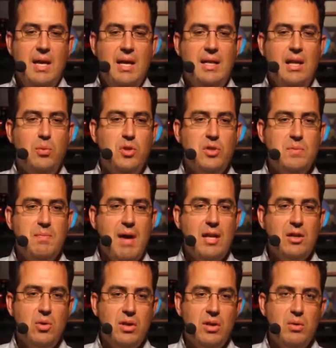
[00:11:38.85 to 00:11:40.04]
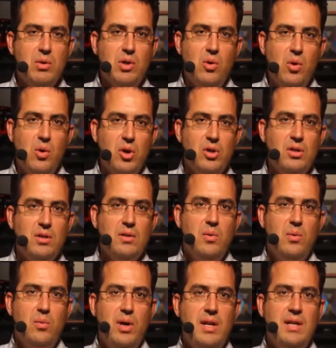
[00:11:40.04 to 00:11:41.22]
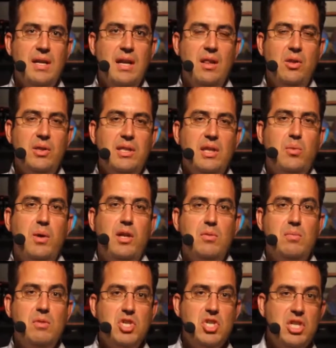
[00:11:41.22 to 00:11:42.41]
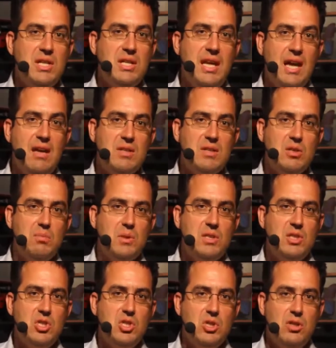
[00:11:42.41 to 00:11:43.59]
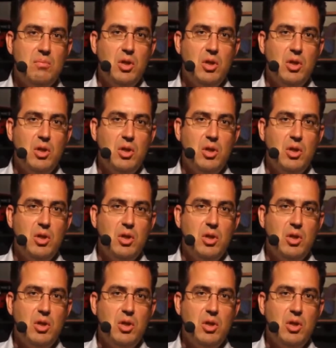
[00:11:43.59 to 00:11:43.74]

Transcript: that was manually recorded when they looked at what the machine gave as a position,